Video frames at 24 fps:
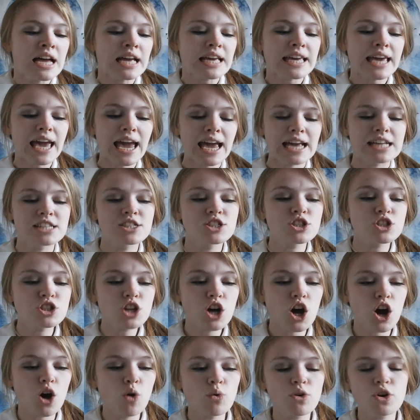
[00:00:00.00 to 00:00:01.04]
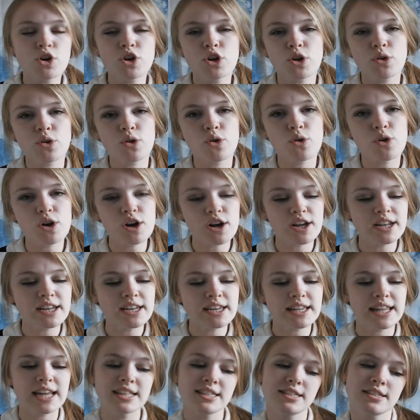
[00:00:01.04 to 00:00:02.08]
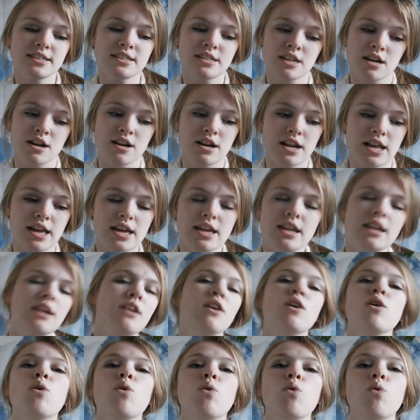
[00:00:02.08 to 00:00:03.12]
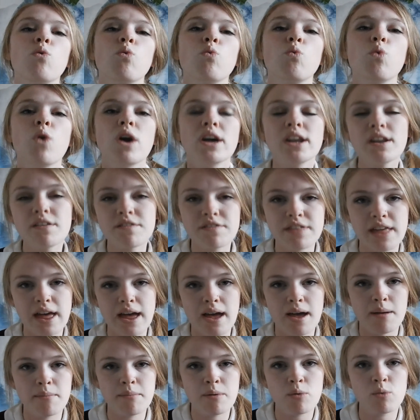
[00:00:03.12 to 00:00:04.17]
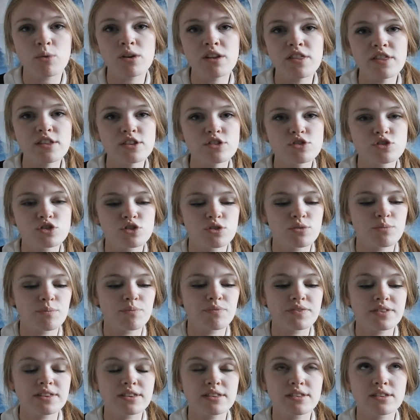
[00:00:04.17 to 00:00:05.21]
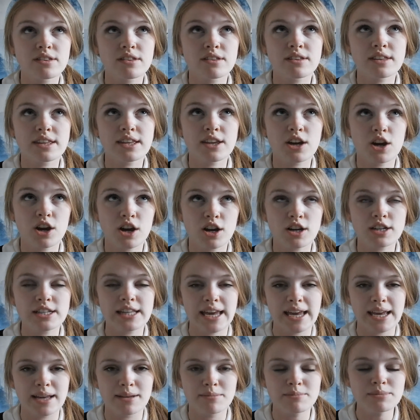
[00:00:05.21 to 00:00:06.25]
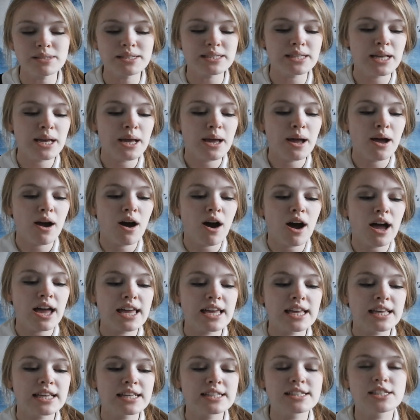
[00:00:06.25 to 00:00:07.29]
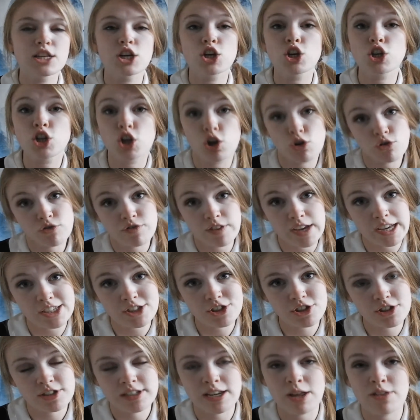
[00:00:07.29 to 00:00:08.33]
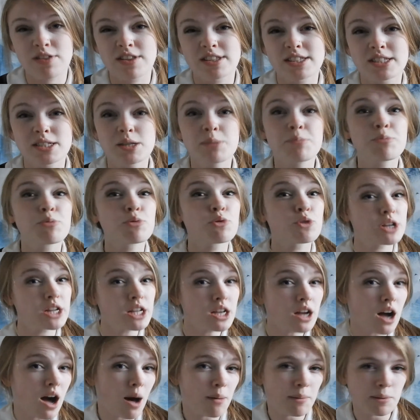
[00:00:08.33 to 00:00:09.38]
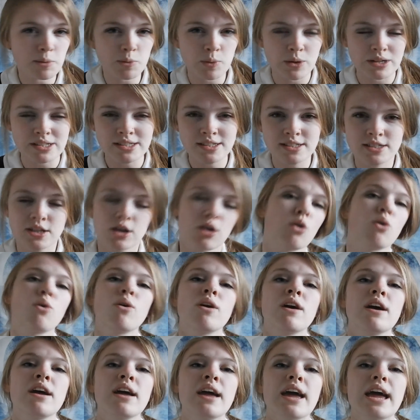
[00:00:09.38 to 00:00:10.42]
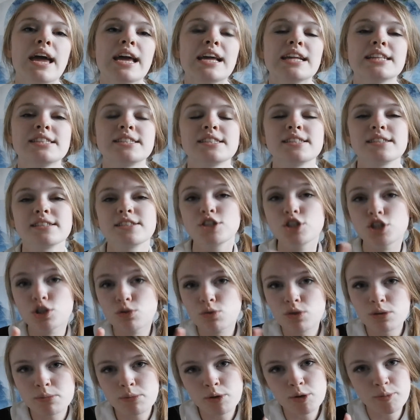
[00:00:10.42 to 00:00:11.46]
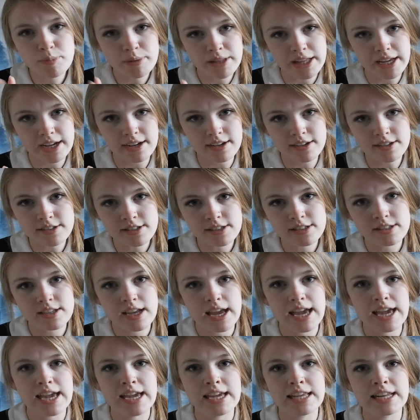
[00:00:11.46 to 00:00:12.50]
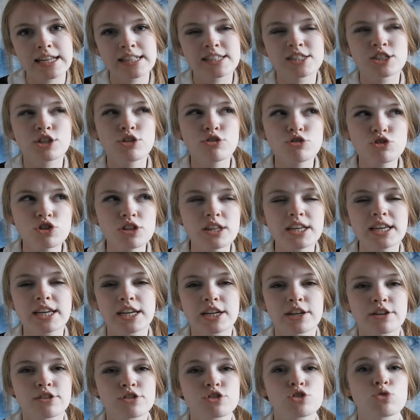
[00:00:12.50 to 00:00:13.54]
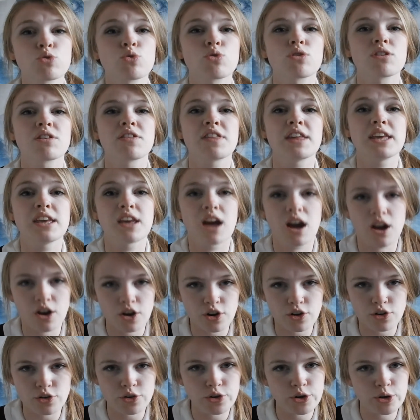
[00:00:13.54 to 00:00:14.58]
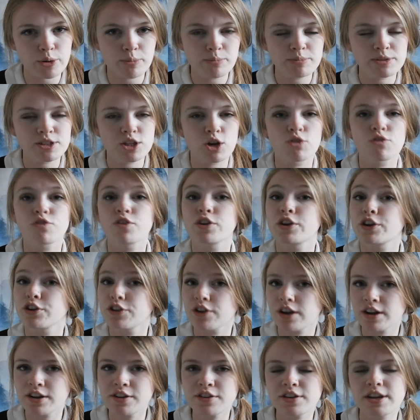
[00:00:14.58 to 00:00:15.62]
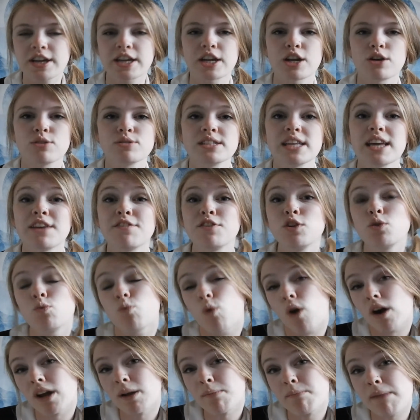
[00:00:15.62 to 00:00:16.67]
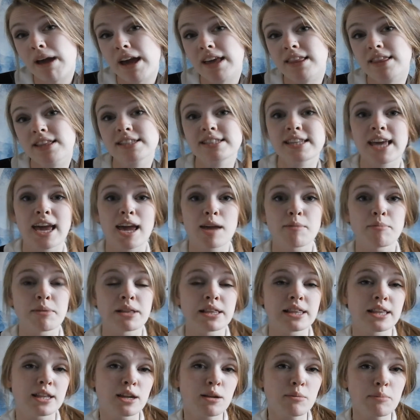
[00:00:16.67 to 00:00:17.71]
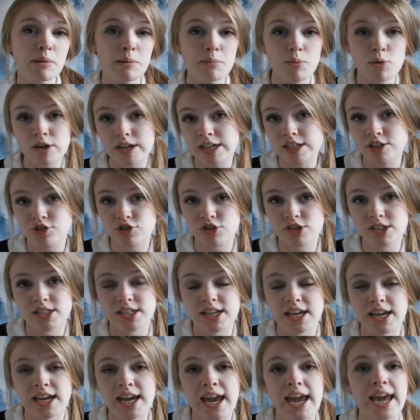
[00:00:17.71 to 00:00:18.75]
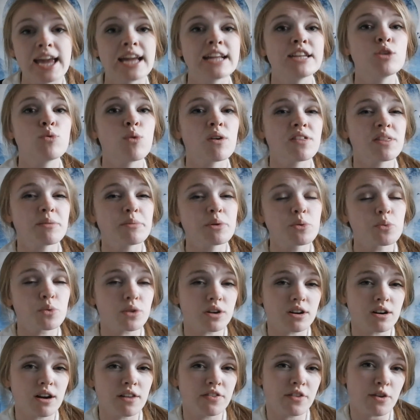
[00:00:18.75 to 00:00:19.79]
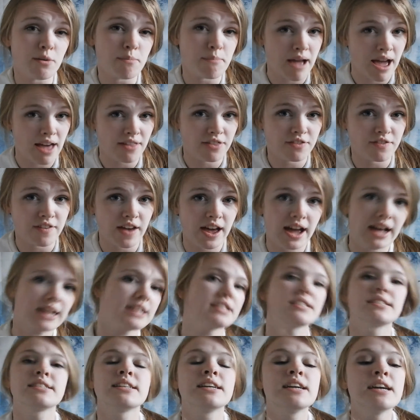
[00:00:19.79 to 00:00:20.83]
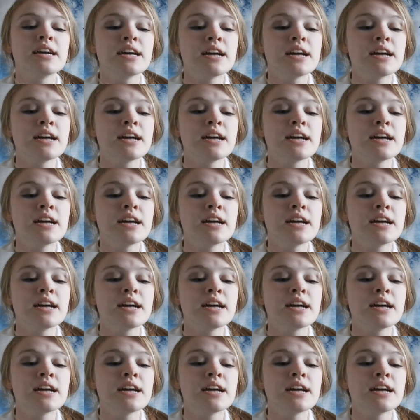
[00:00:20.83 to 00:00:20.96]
Okay, so we're going to go ahead and get started. One of the card games is Go Fish. Now this is a pretty common one, so it's 2 or more players and it's usually geared toward the younger group. So for your young kiddos, if you want to make this game a little bit more interesting and you want them to work on their math facts,